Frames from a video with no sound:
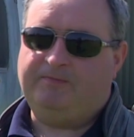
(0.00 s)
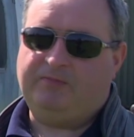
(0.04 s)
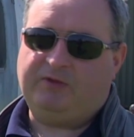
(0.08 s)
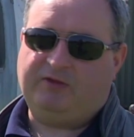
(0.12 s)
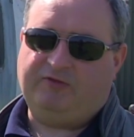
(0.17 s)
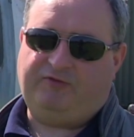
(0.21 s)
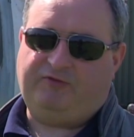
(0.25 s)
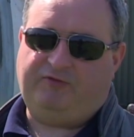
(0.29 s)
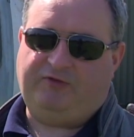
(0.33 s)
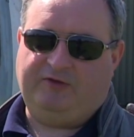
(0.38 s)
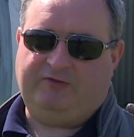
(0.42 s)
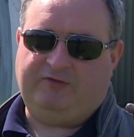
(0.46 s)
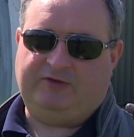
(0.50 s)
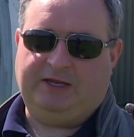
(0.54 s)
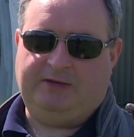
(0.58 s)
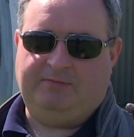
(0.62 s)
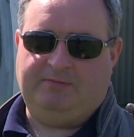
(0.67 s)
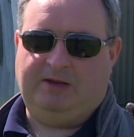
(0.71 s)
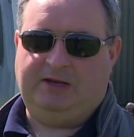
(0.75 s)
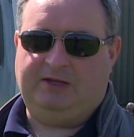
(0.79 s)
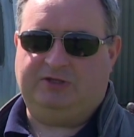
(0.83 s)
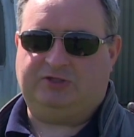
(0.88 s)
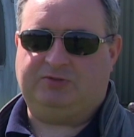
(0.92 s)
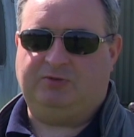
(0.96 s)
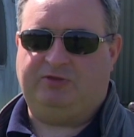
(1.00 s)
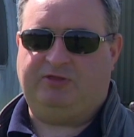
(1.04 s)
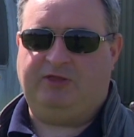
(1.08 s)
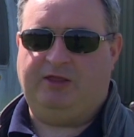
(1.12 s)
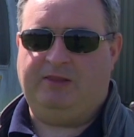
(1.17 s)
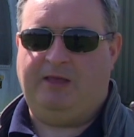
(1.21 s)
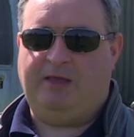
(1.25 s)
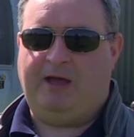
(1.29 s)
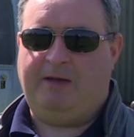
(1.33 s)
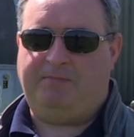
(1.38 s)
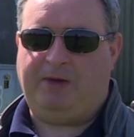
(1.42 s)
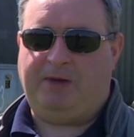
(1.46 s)
15 minutes within
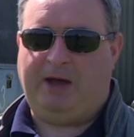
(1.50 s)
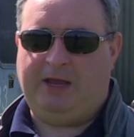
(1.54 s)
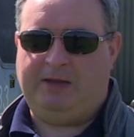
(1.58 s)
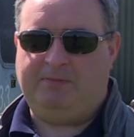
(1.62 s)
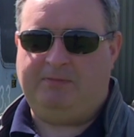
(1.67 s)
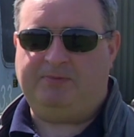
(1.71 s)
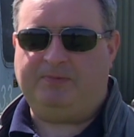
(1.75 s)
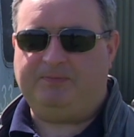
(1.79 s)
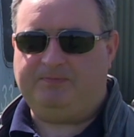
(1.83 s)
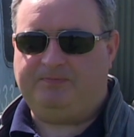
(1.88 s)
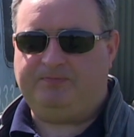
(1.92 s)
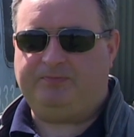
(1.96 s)
that pipe,